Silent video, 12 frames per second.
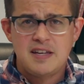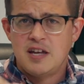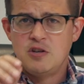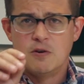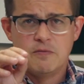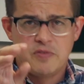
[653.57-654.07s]

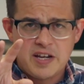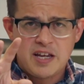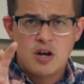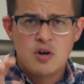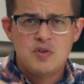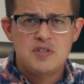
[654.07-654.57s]
in your
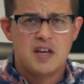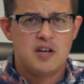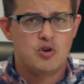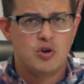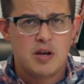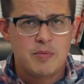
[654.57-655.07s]
videos, in
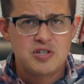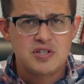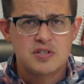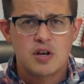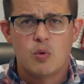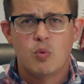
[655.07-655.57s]
your images,